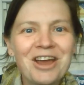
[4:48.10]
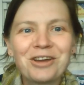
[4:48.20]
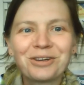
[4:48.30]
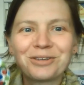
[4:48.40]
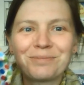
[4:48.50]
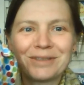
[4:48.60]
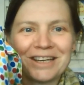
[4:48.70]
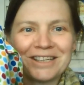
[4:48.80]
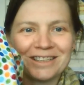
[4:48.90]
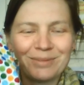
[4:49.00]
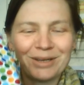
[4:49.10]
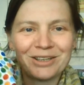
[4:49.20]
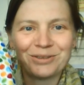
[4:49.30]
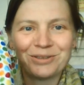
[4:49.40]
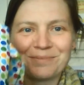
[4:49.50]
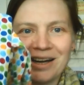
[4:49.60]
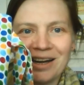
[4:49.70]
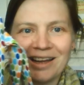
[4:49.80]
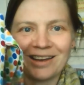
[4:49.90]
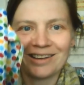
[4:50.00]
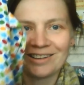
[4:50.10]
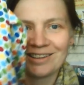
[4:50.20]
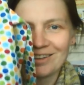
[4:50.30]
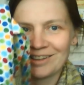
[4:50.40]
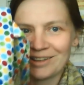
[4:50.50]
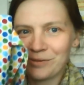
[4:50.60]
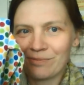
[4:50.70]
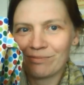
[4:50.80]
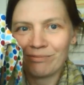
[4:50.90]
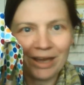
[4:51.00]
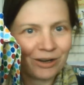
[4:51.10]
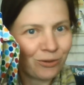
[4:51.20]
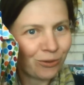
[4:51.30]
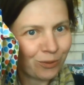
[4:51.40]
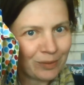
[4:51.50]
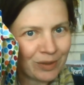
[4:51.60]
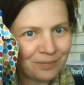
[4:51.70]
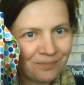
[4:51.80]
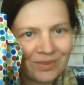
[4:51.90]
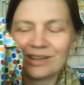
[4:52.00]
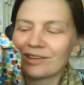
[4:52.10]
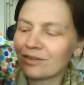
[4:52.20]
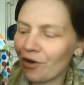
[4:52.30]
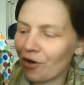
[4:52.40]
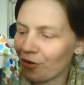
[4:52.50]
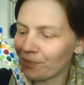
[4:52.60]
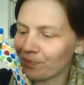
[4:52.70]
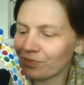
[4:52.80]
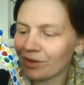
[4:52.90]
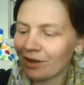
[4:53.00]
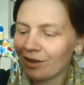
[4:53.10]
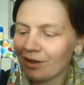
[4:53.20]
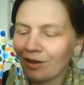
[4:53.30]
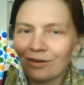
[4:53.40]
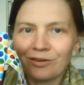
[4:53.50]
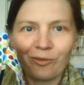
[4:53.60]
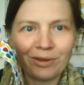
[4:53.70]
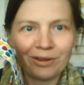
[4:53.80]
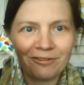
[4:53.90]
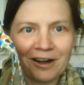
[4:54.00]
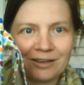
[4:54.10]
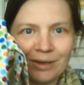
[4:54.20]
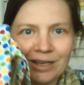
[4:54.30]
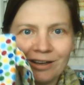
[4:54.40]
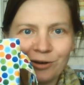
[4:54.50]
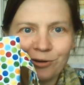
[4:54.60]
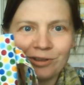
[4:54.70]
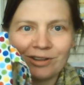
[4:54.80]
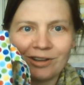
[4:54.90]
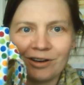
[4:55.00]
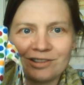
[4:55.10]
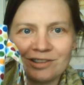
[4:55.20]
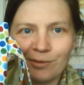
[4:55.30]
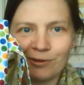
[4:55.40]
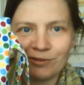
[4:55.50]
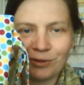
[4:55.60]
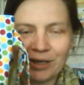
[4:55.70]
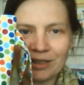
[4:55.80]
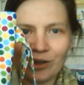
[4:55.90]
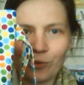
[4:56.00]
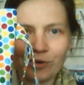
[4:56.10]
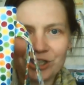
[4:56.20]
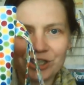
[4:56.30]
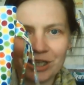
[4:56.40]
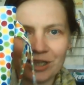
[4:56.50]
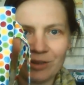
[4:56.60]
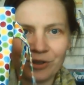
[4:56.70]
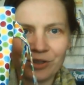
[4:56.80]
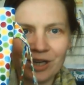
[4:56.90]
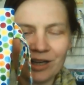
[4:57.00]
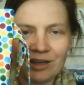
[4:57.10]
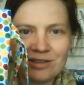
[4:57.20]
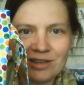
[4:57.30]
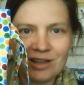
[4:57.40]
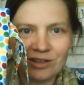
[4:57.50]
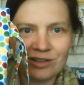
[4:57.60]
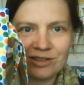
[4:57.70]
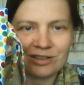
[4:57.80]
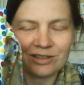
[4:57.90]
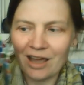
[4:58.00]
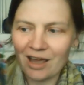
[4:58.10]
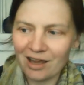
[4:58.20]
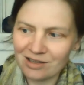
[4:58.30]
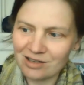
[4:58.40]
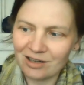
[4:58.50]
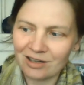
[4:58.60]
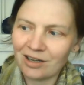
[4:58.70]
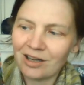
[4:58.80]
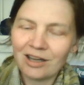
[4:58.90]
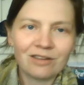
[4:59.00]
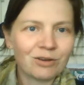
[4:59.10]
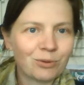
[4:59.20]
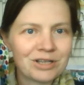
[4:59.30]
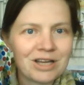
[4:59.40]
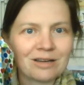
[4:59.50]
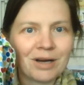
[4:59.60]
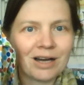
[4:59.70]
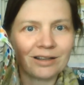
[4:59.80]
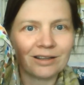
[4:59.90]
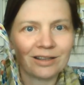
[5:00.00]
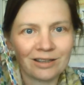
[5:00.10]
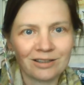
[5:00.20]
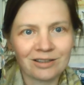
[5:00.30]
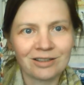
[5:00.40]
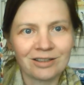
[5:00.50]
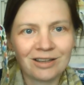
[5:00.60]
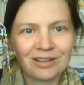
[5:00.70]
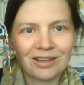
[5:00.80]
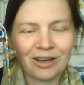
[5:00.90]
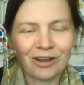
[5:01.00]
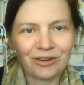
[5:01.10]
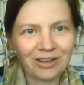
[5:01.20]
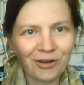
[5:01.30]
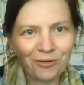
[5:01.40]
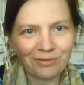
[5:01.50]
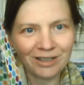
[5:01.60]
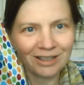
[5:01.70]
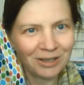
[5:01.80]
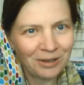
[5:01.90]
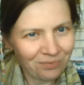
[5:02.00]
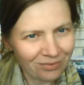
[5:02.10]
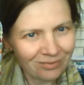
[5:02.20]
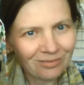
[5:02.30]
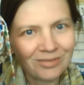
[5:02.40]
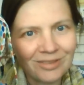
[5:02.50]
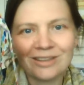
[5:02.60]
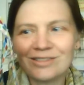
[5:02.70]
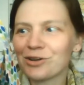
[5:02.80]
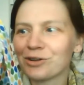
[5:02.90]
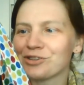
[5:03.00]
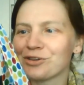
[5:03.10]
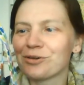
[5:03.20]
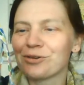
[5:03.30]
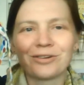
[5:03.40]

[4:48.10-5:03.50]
potentially be used by men or women, so don't be afraid, men. I know that there are some of you out there watching the podcast, and if you want to take part in the knit along, then hopefully it's not too